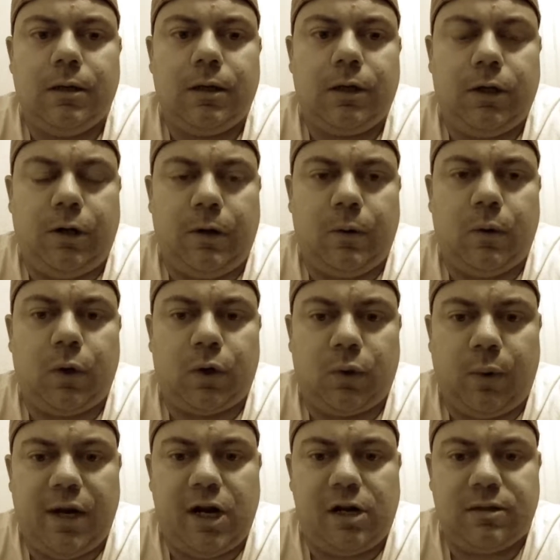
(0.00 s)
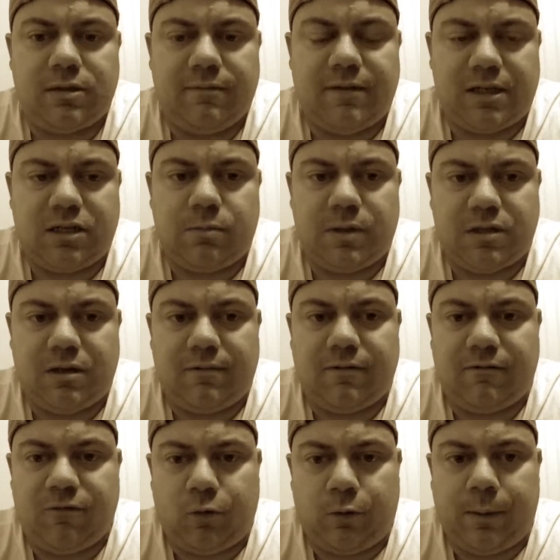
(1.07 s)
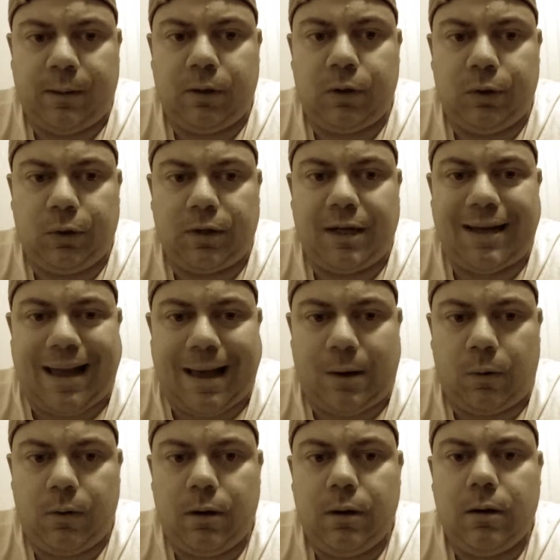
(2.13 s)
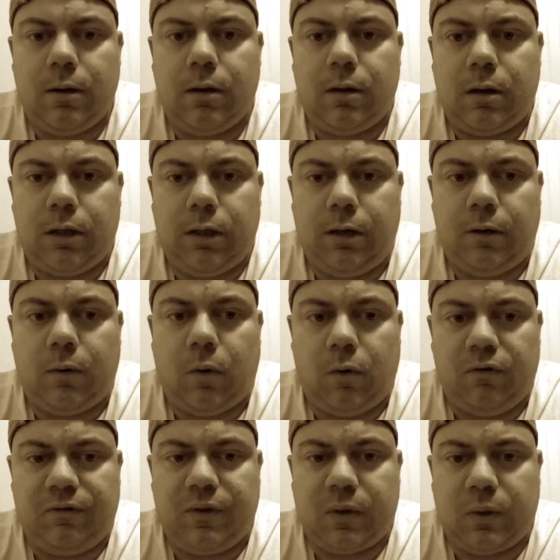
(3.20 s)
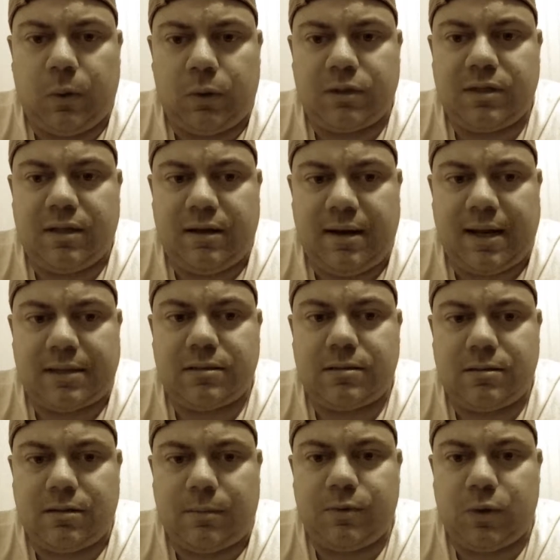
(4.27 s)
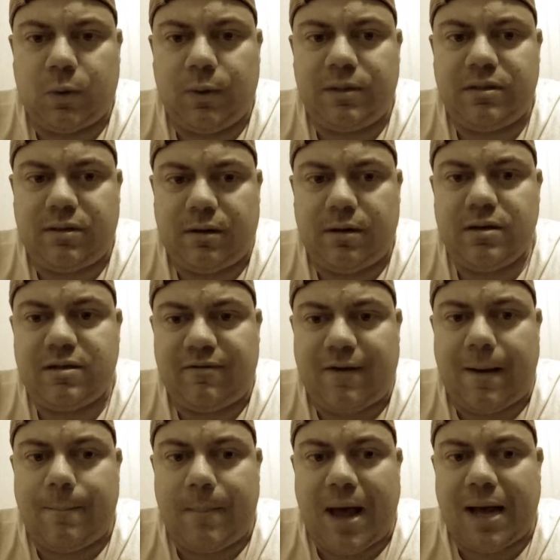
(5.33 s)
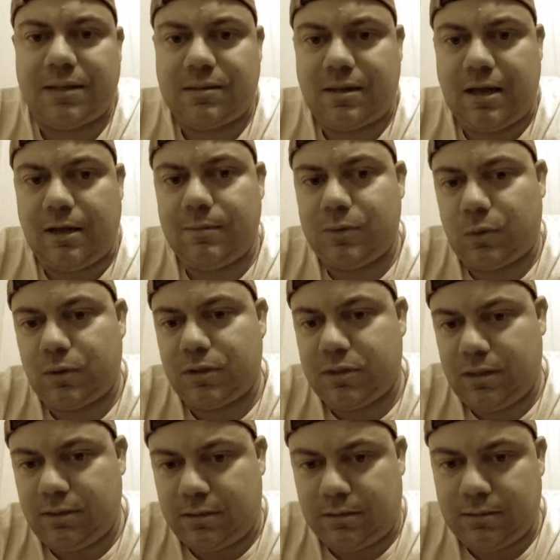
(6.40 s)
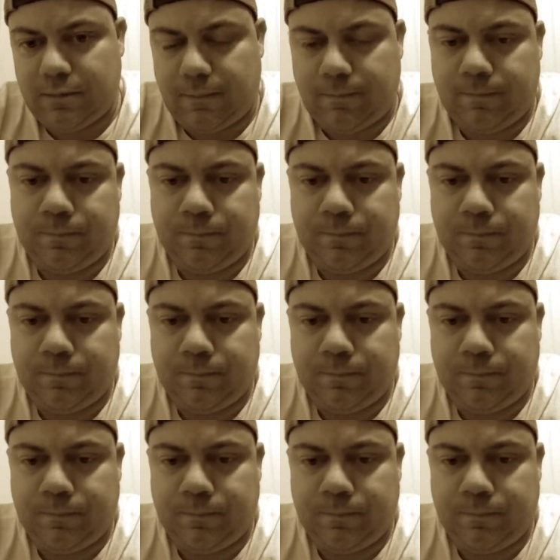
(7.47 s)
equations of this specific formula looking out, over the course of the next subsequent series of at-bats, games, or seasons.